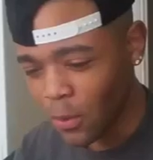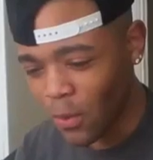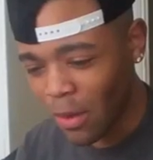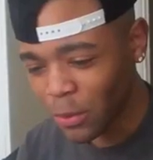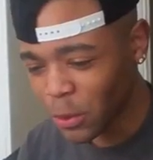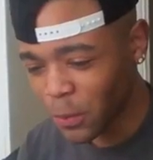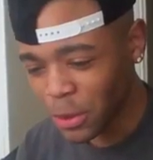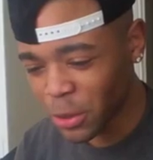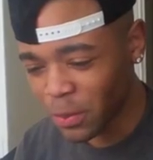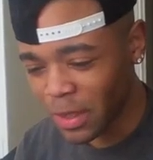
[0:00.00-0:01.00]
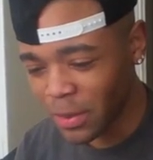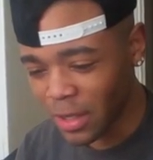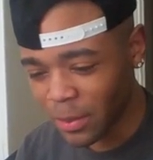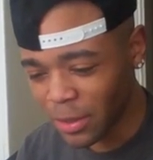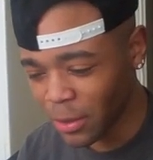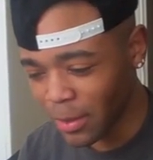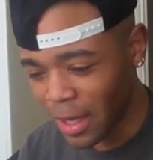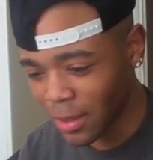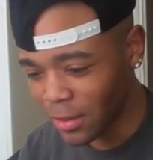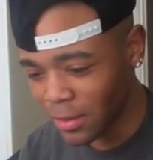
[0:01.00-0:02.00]
Why would you put your BBM in your
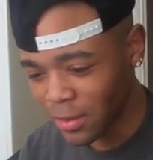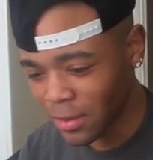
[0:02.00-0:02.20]
bio?